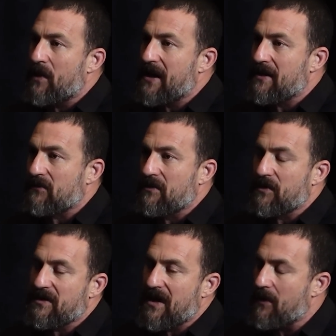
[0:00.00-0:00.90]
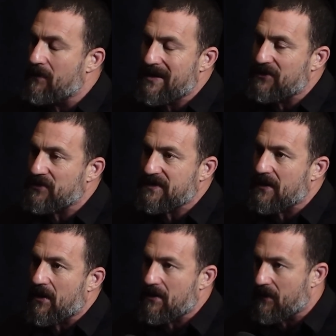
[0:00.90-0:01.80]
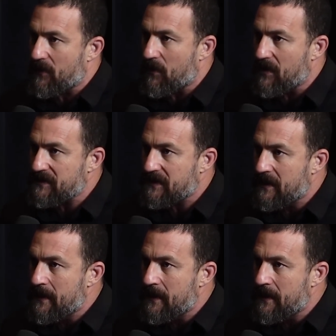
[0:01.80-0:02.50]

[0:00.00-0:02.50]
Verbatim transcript: waiting room with no interesting art on the walls.